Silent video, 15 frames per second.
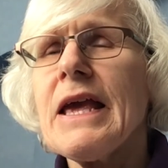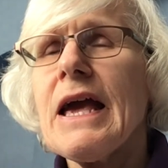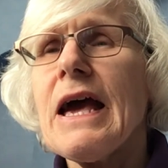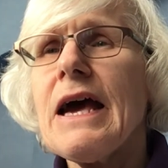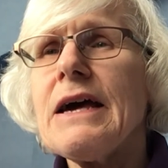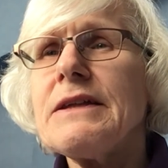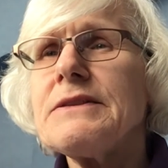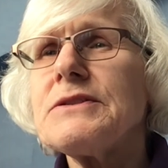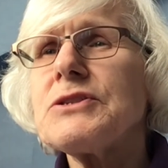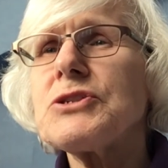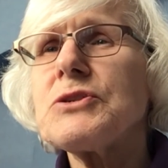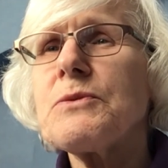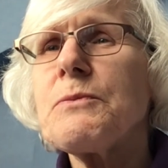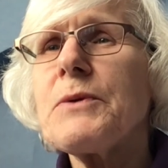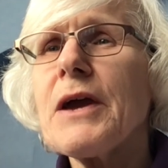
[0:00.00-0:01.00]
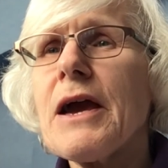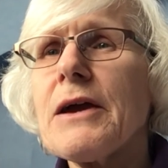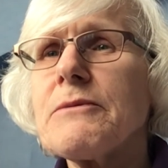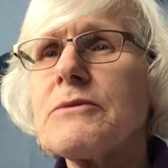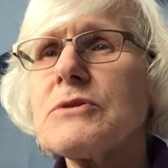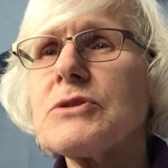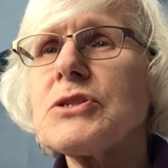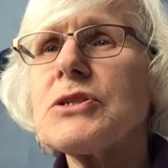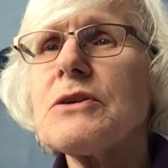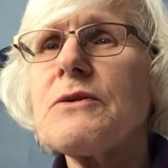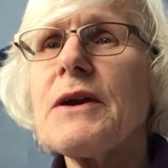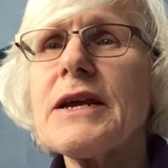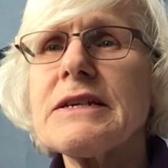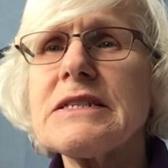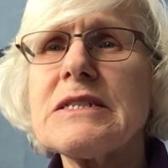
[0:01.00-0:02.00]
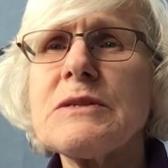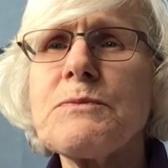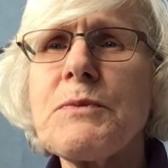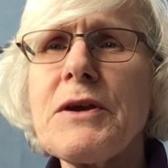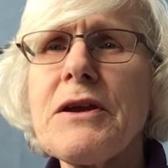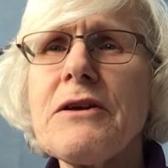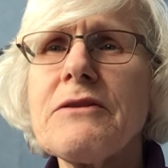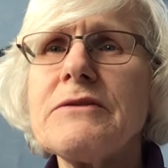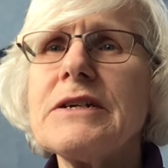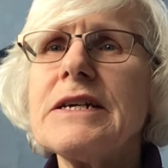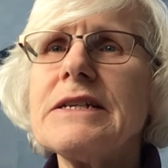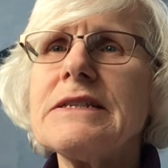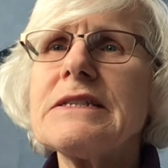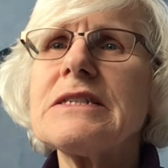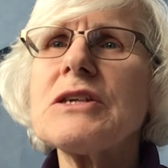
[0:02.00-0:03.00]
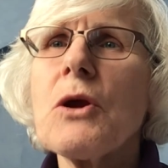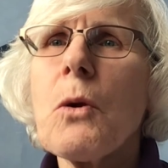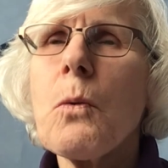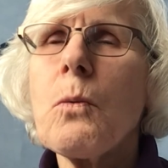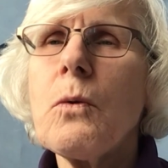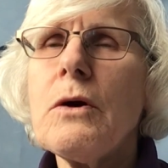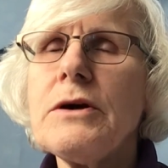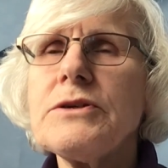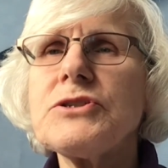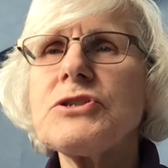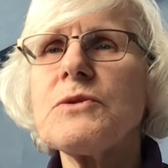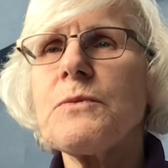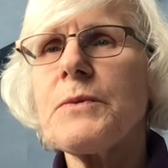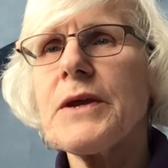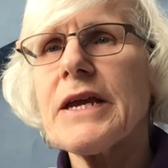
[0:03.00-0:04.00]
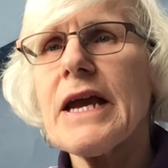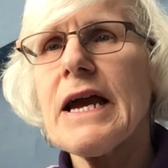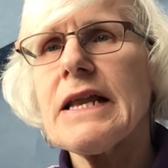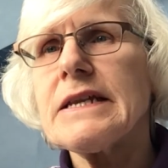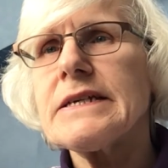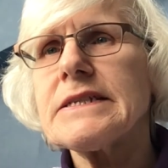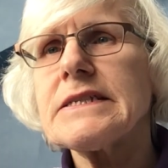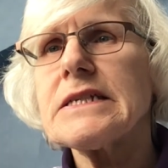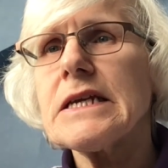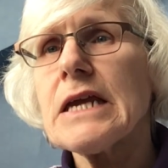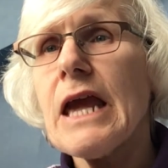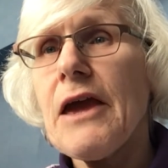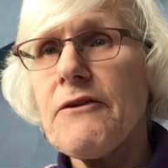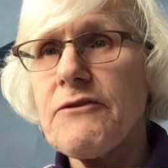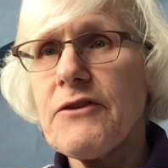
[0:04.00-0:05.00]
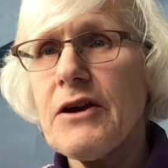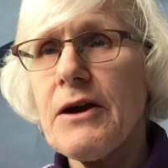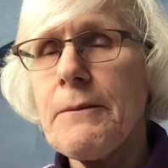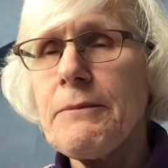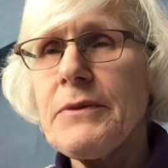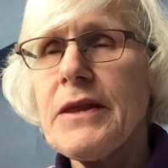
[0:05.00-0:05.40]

and to be able to experience worshipping Allah together.